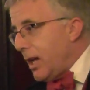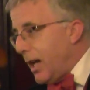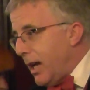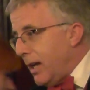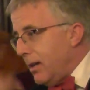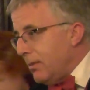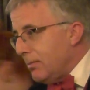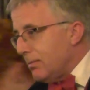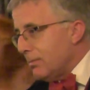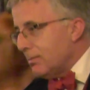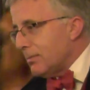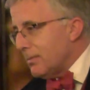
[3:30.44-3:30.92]

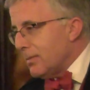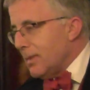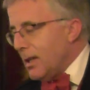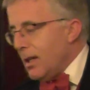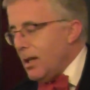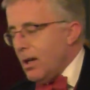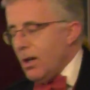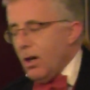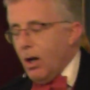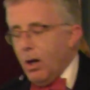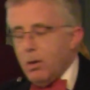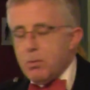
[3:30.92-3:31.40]
A.
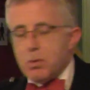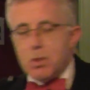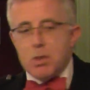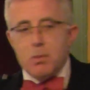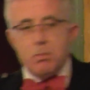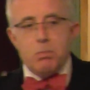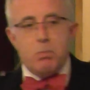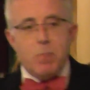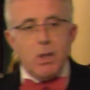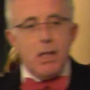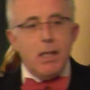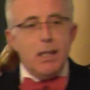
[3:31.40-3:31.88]

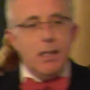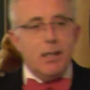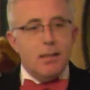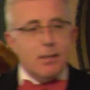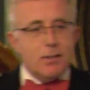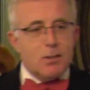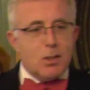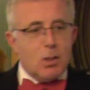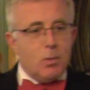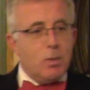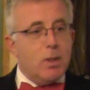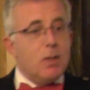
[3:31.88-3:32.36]
Option B,
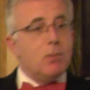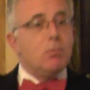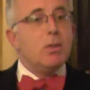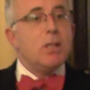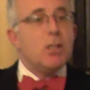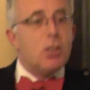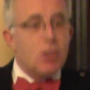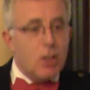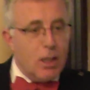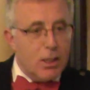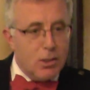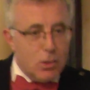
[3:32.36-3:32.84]
do we
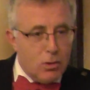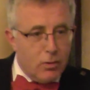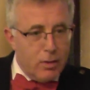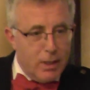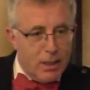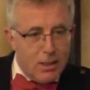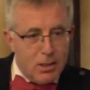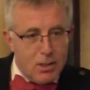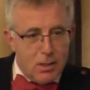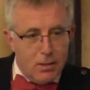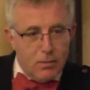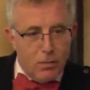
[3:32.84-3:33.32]
reschedule the
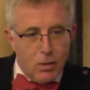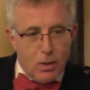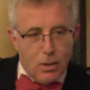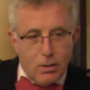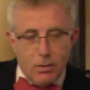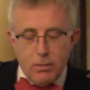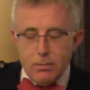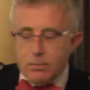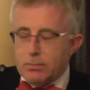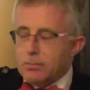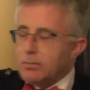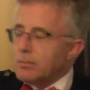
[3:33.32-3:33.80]

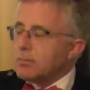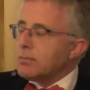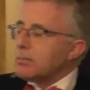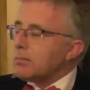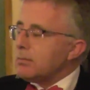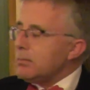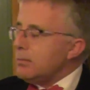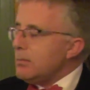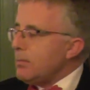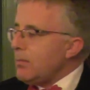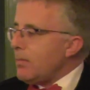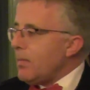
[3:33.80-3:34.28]
interview?
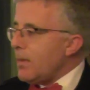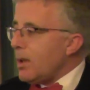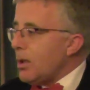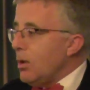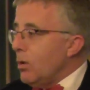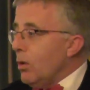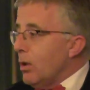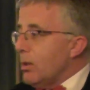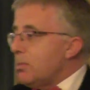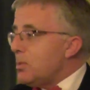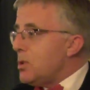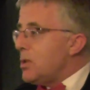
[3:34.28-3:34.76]

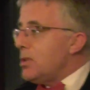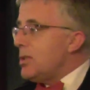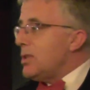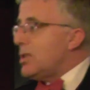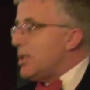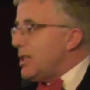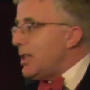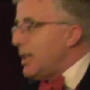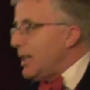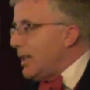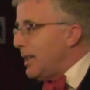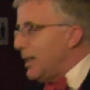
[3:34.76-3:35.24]
Or option
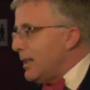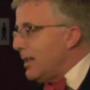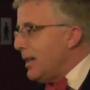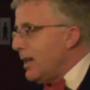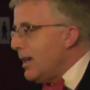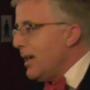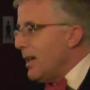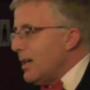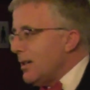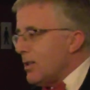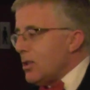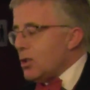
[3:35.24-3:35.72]
C,
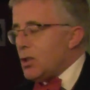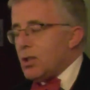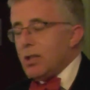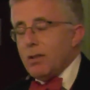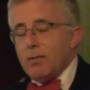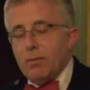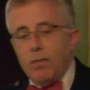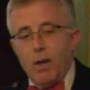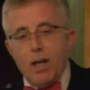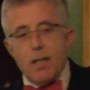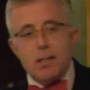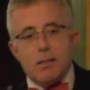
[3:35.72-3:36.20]
does she
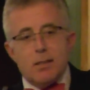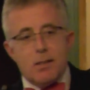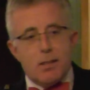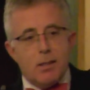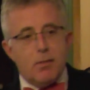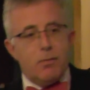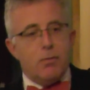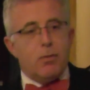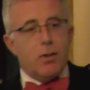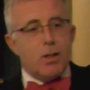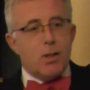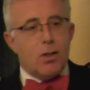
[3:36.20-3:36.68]
invite us
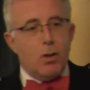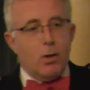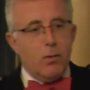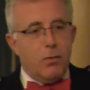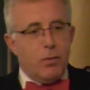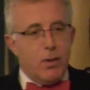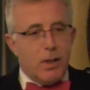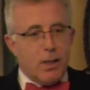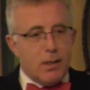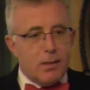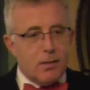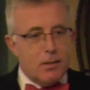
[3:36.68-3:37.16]
in for a
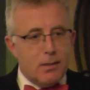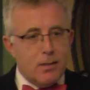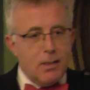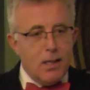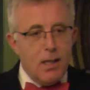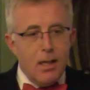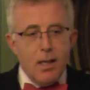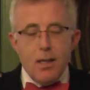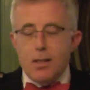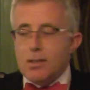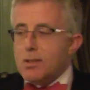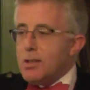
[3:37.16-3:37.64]
coffee?
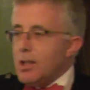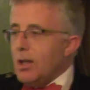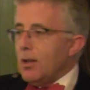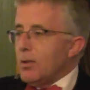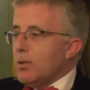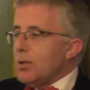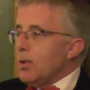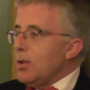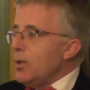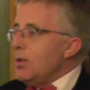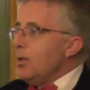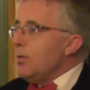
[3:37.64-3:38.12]

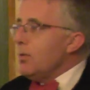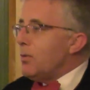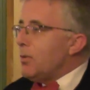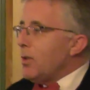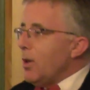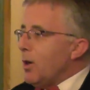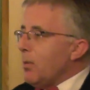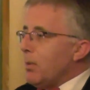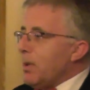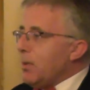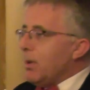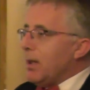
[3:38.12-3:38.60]
So, who
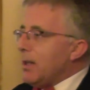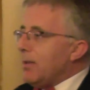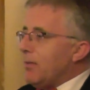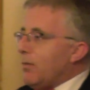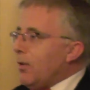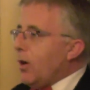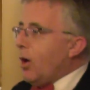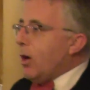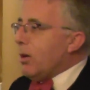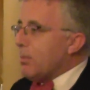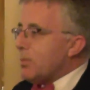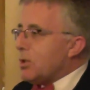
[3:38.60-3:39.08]
thought we went
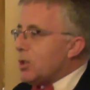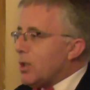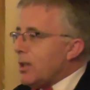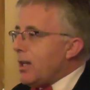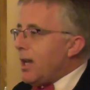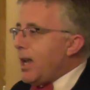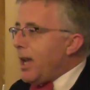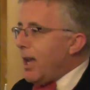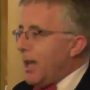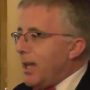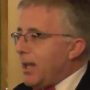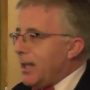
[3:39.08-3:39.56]
for option
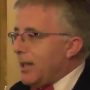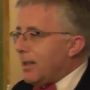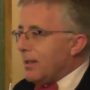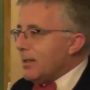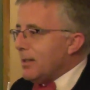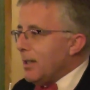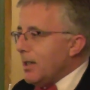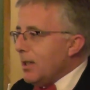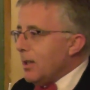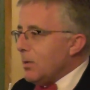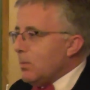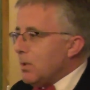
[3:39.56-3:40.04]
A,
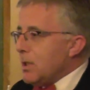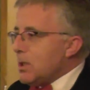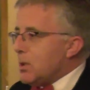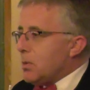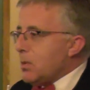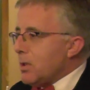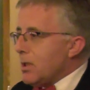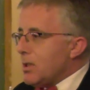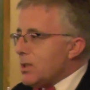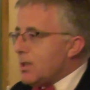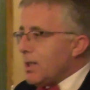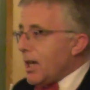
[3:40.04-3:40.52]
which
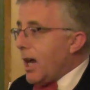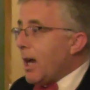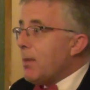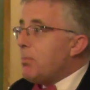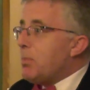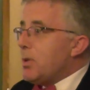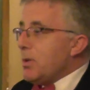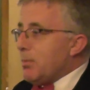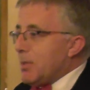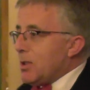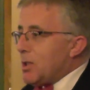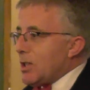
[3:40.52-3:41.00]
was, I
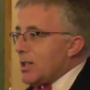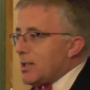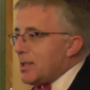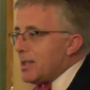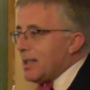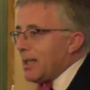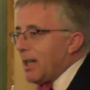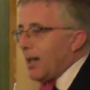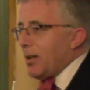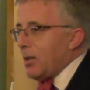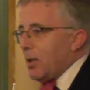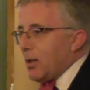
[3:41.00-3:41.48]
put my
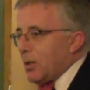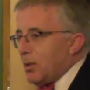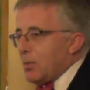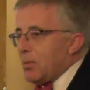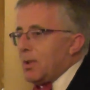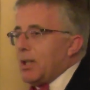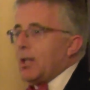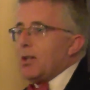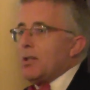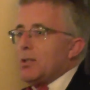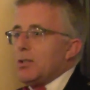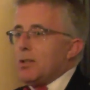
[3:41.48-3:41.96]
dressing gown on and
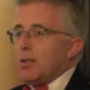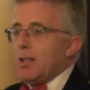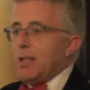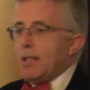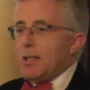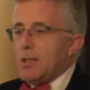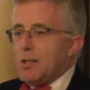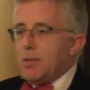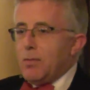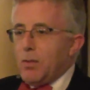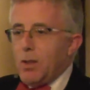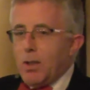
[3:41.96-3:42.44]
we go into the
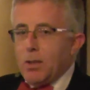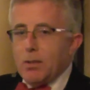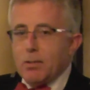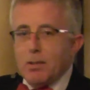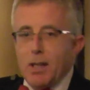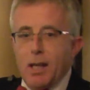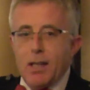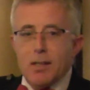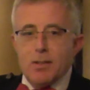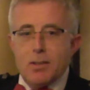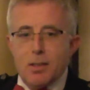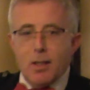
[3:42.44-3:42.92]
interview?
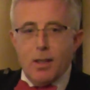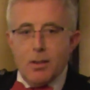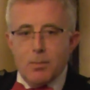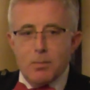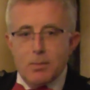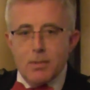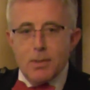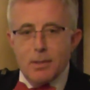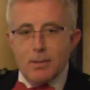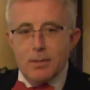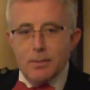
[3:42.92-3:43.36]
Hands up?